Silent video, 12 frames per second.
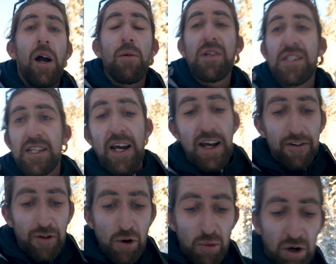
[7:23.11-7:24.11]
I would say
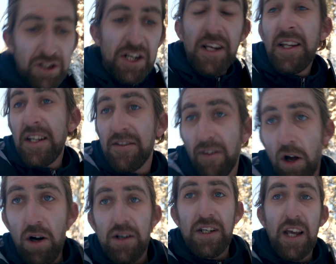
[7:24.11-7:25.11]
if you're watching these
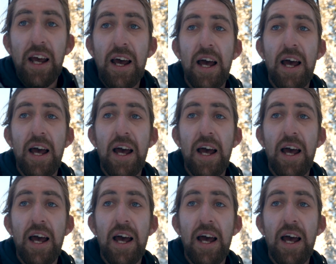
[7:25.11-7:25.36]
vlogs